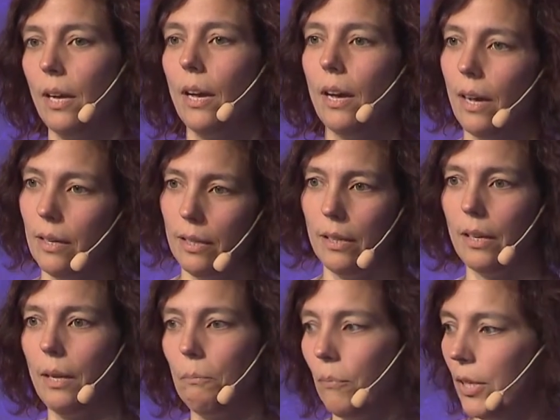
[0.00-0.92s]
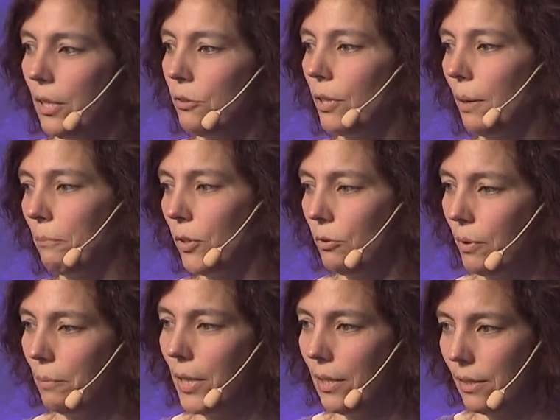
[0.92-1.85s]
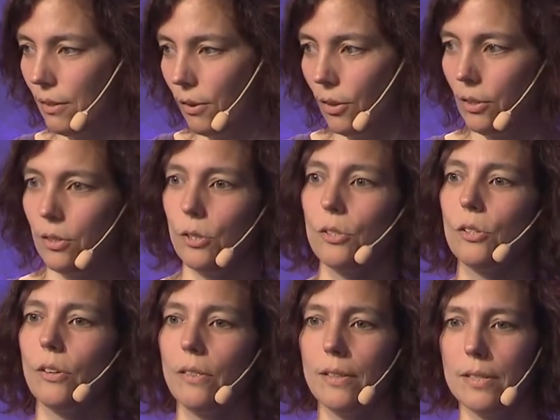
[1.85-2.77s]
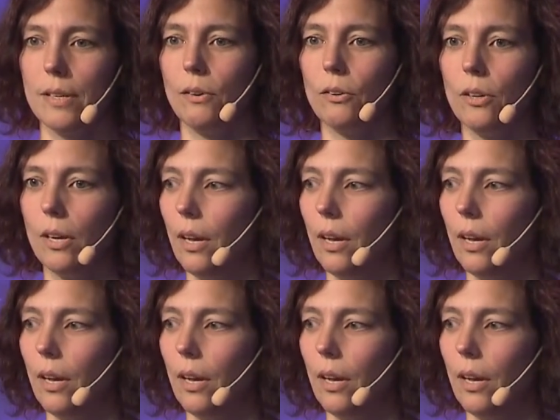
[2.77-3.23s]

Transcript: and he helped me a tremendous lot to sort this out.